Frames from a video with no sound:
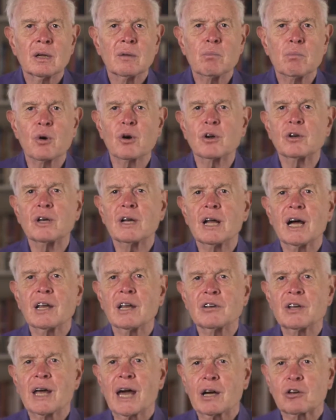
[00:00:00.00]
burden
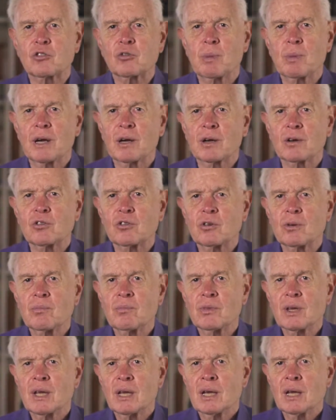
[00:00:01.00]
on taxpayers?
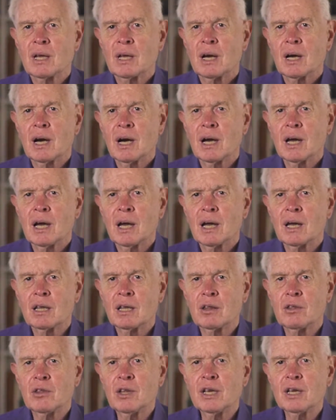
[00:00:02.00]

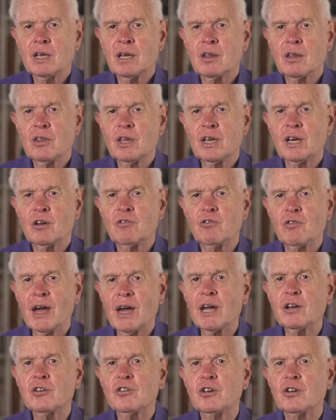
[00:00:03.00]
The
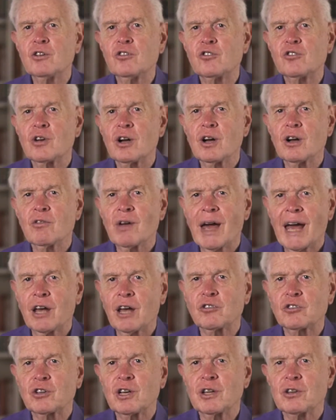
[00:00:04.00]
advantage of
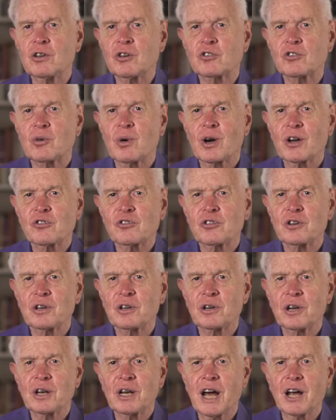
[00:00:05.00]
asking this
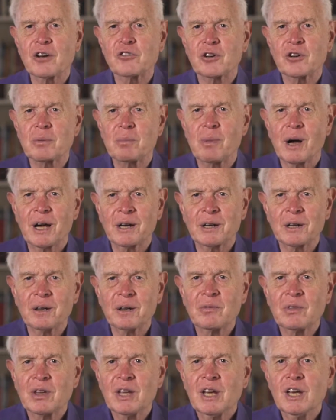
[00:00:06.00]
question in a logic
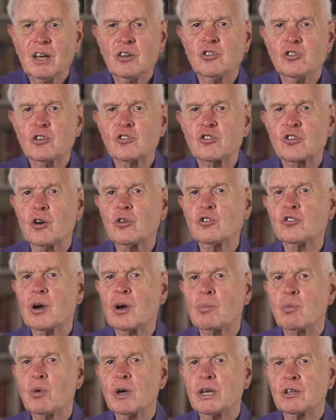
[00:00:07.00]
model is it shows
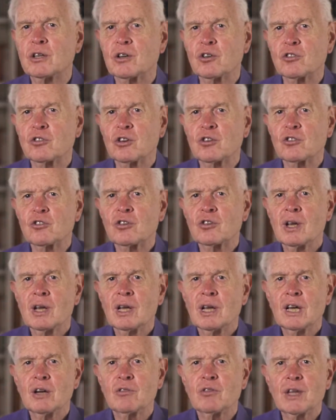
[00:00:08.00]
up weaknesses.
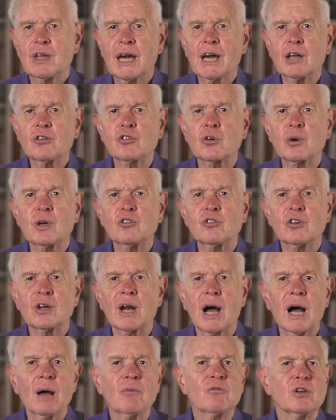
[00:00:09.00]
If the answer
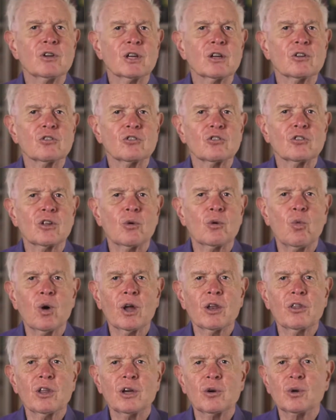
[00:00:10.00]
isn't obvious that
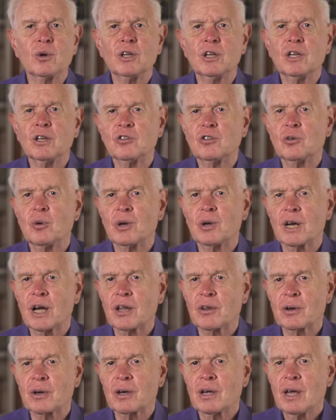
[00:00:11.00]
one thing would lead to
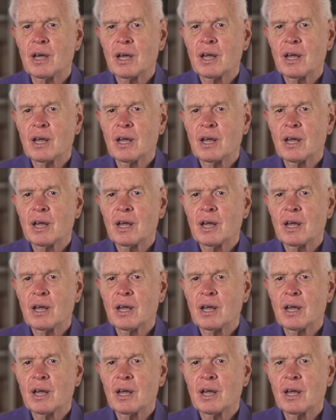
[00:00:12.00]
another,